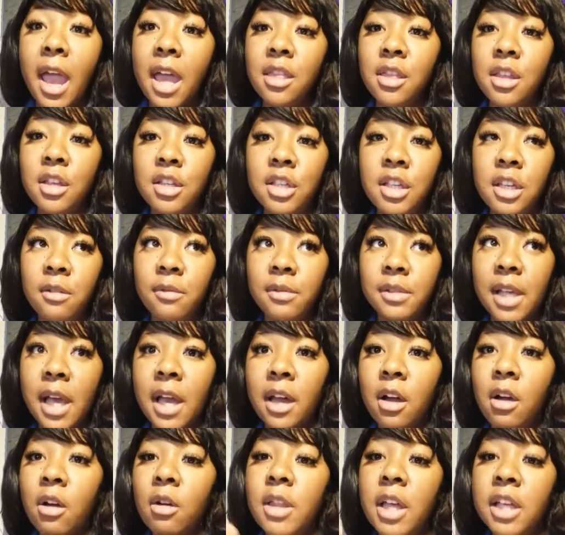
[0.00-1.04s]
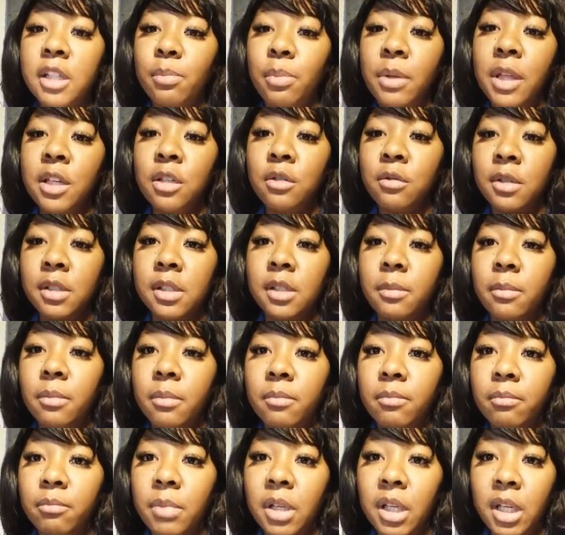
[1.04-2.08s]
And then she was like, oh, that's
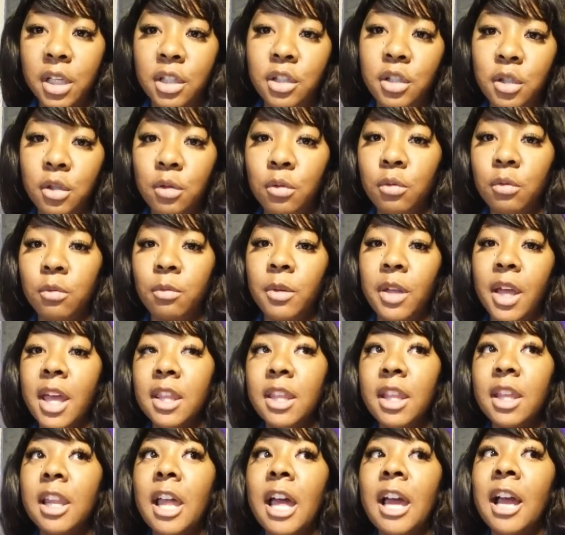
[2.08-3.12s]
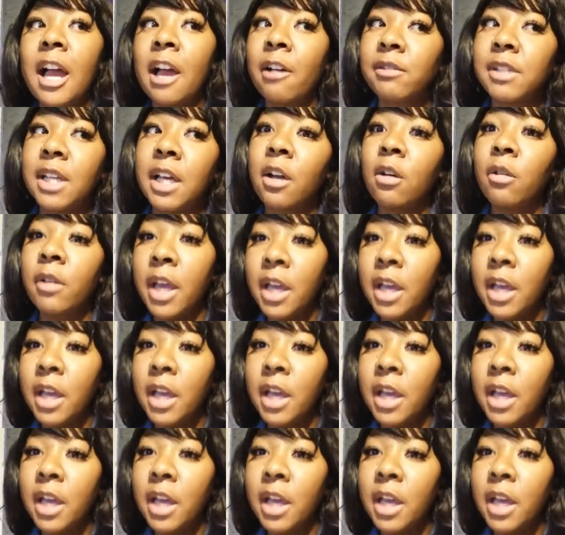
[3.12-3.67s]
plagiarism because and then like I was like,